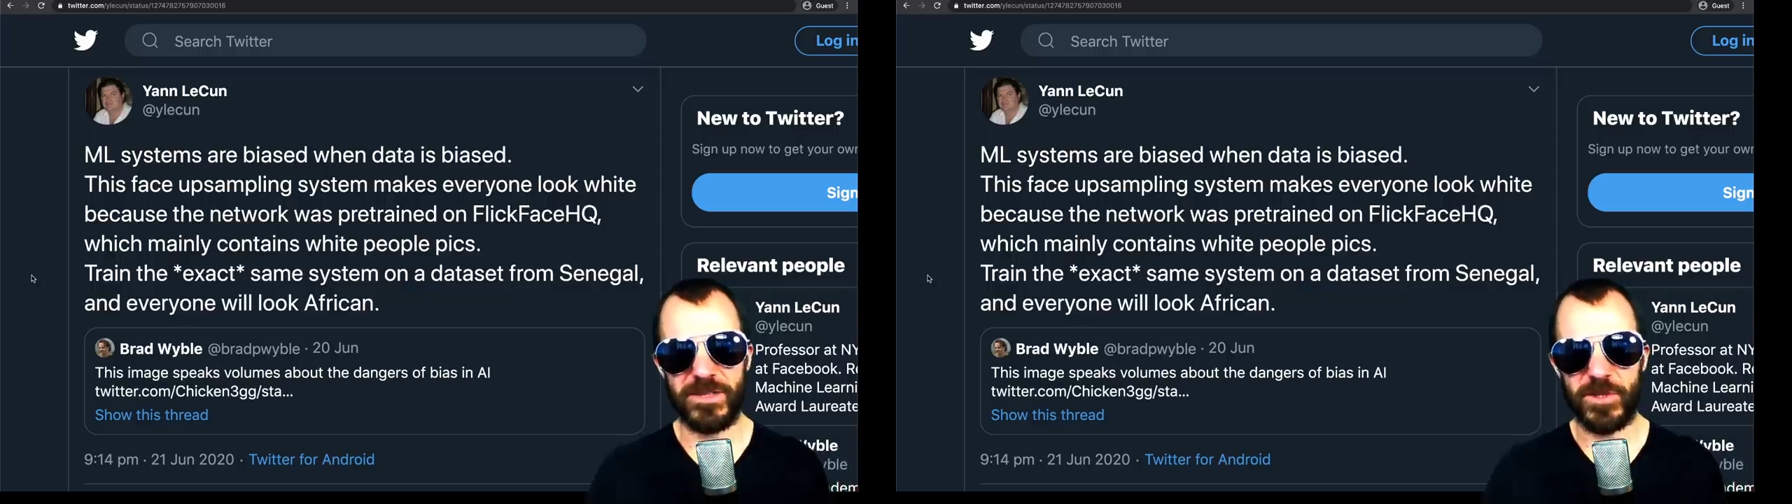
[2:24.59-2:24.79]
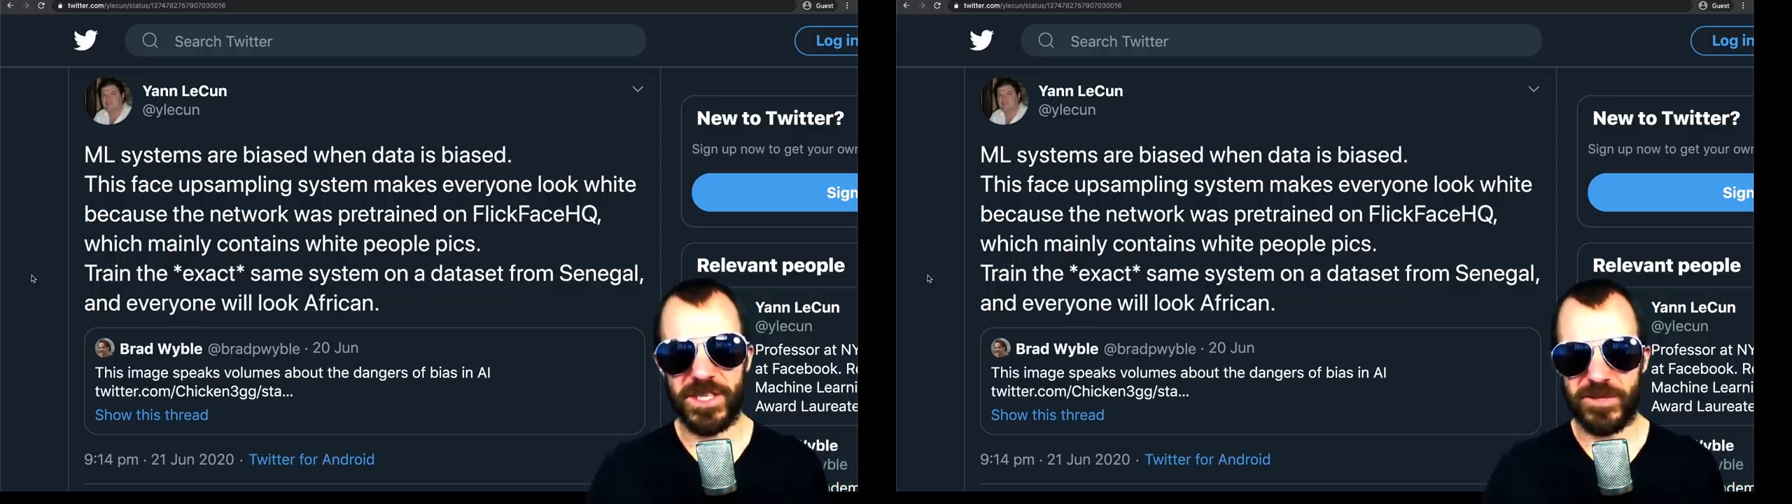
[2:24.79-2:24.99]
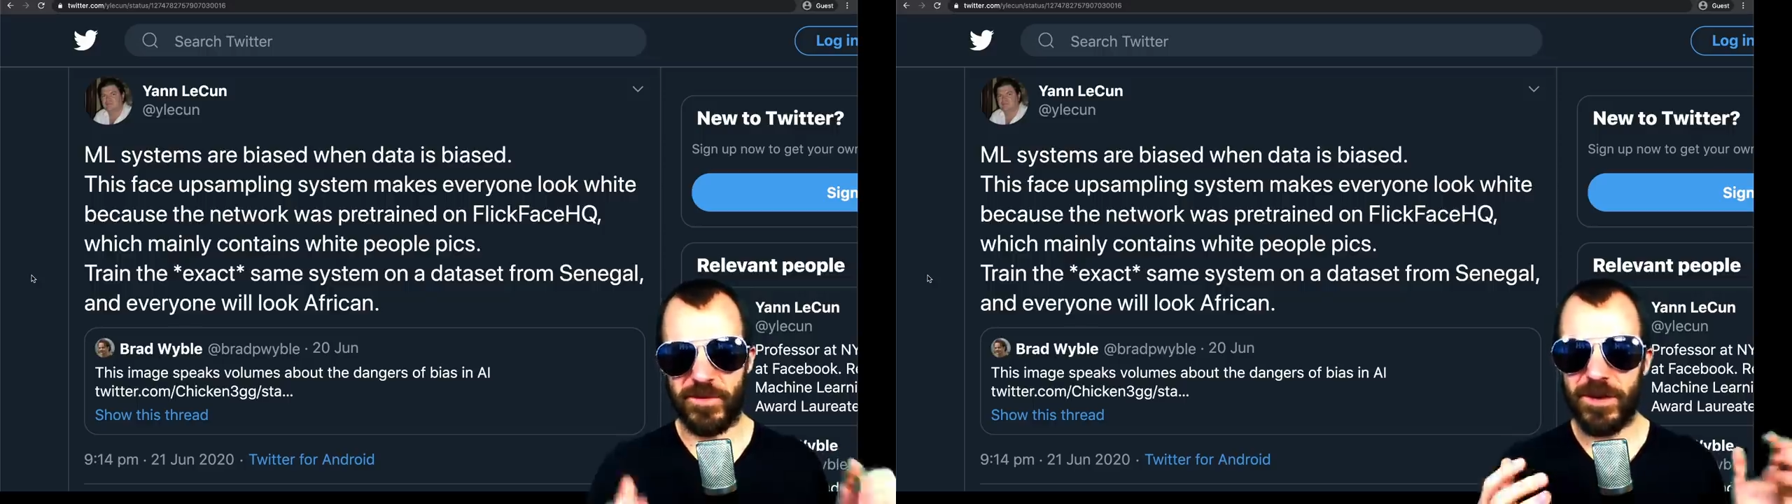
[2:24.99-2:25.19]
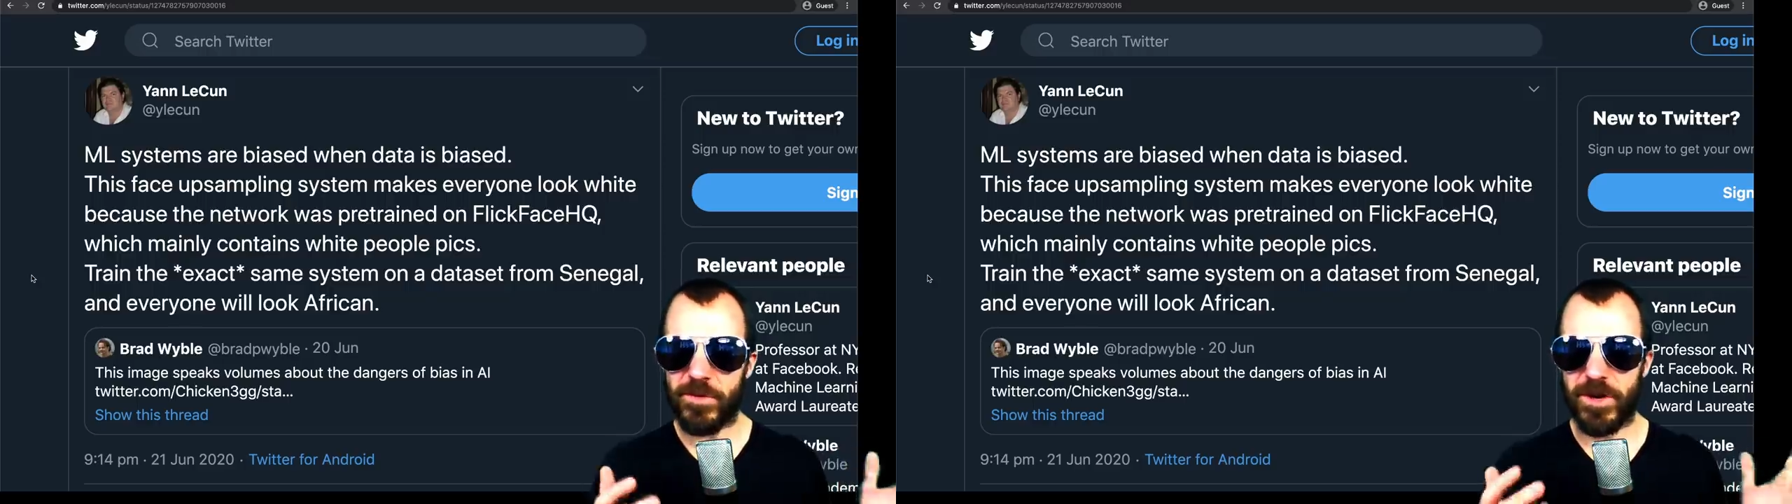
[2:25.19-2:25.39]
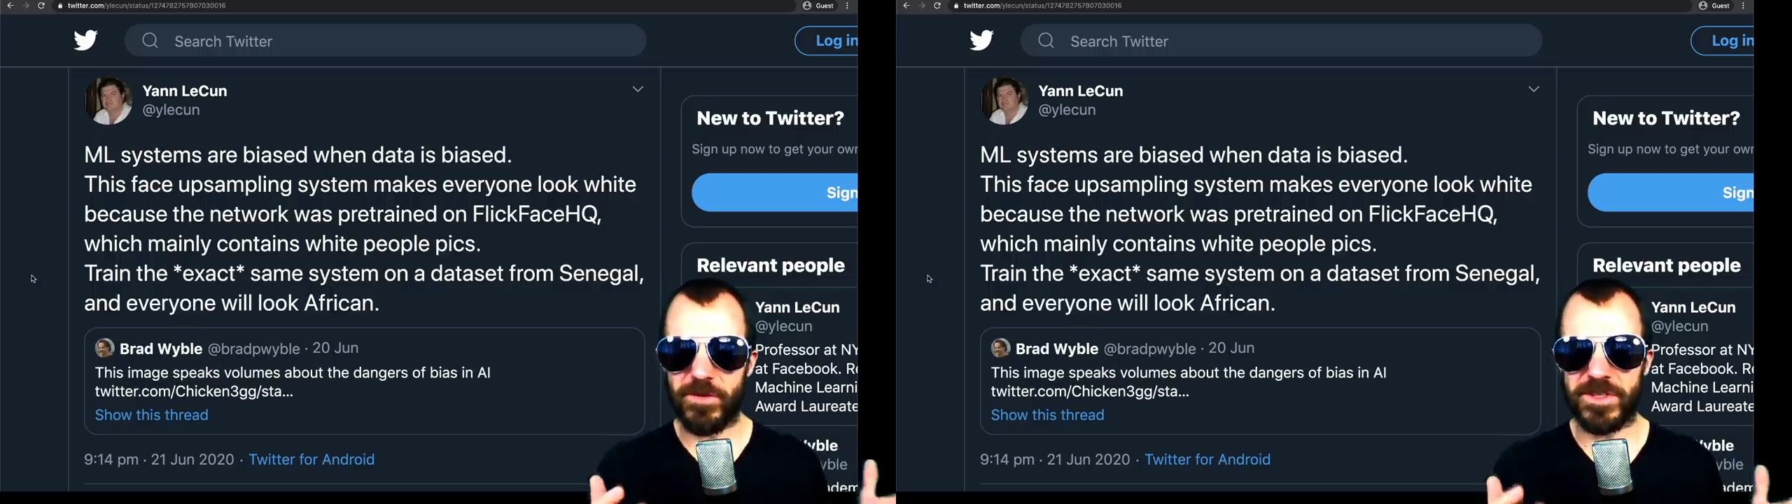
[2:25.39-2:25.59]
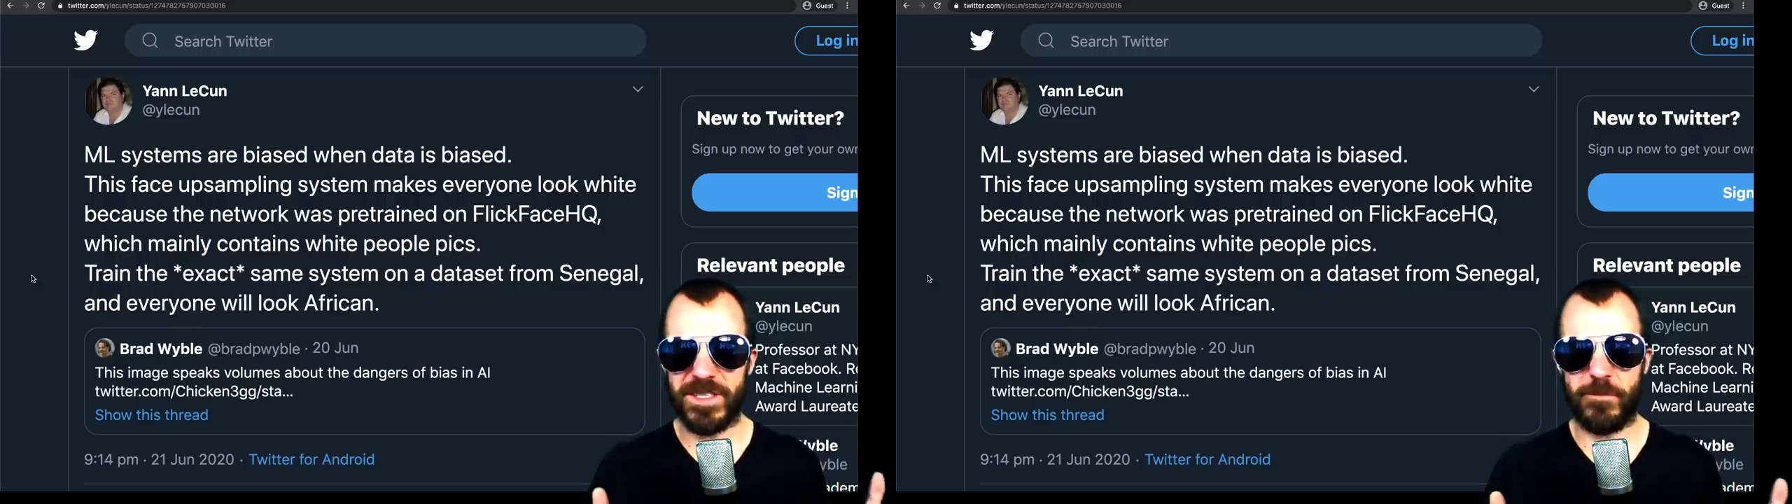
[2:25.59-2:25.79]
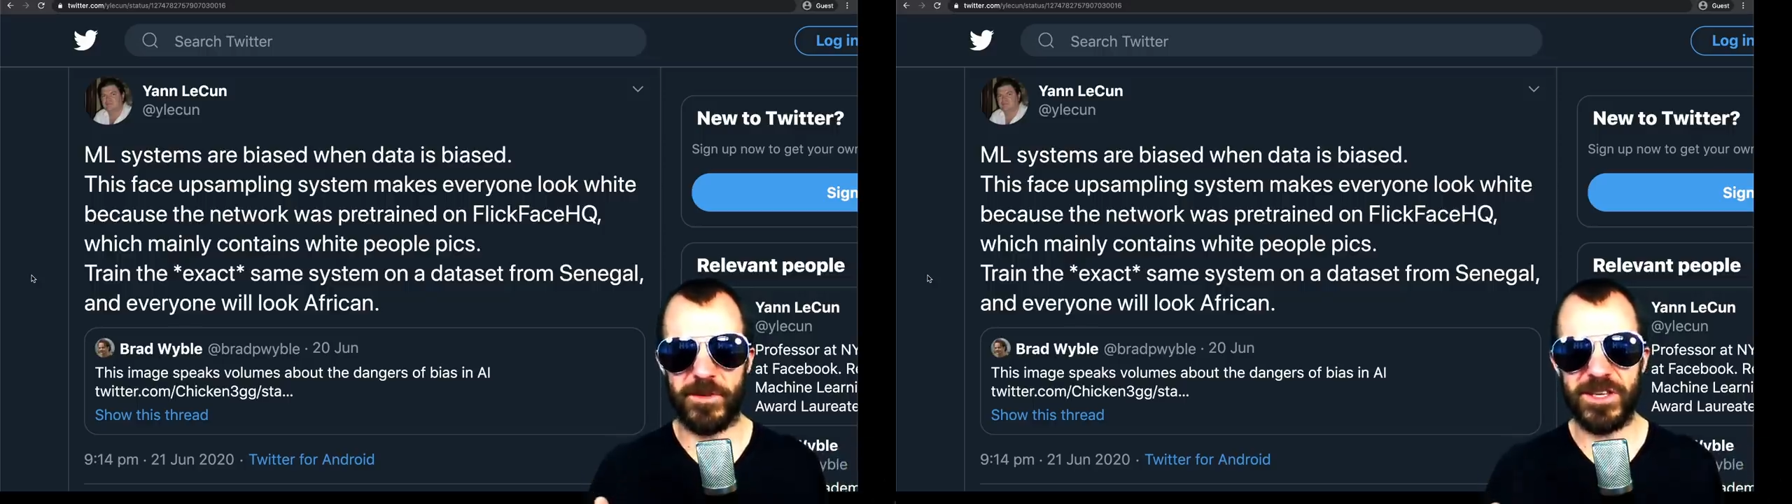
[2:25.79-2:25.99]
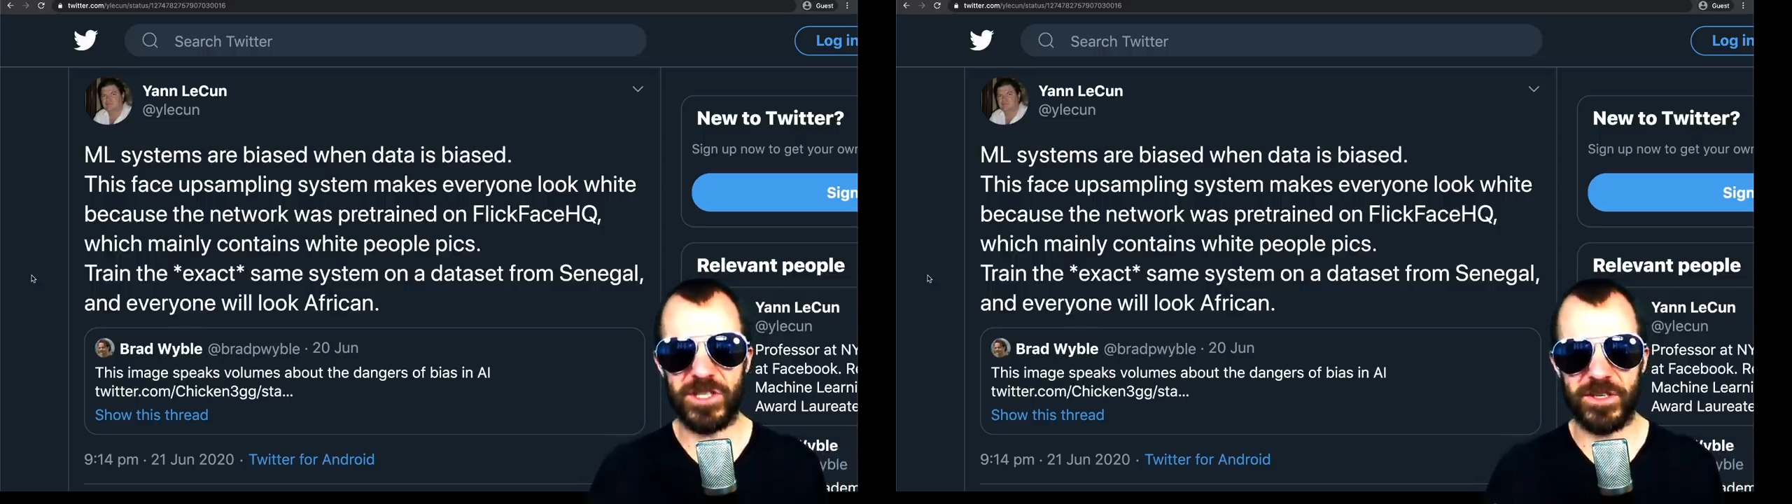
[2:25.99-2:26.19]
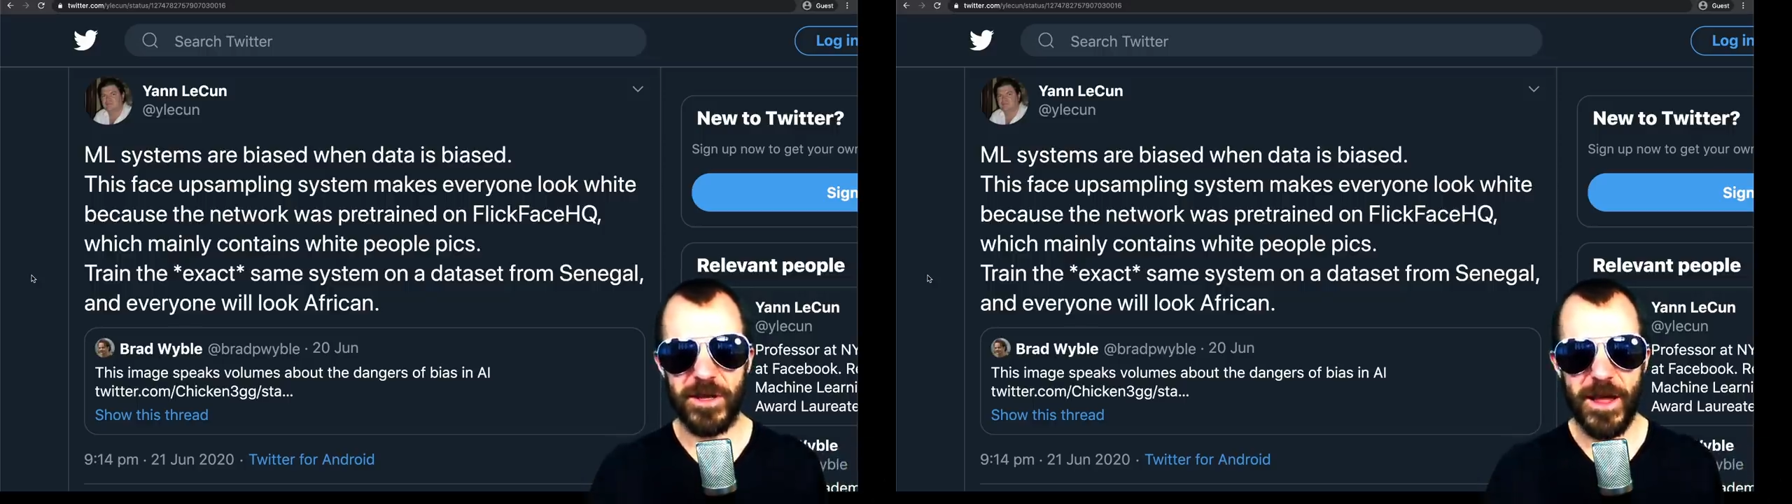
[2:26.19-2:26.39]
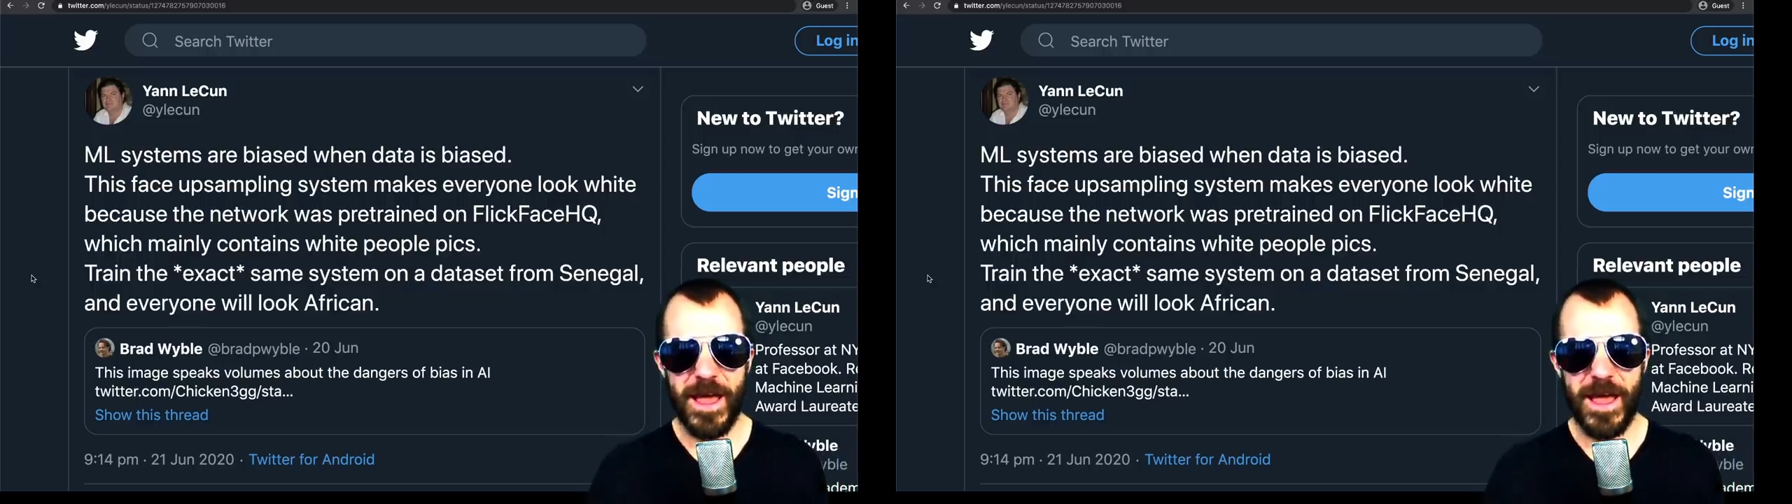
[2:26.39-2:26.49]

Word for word: which has a very rigorous definition,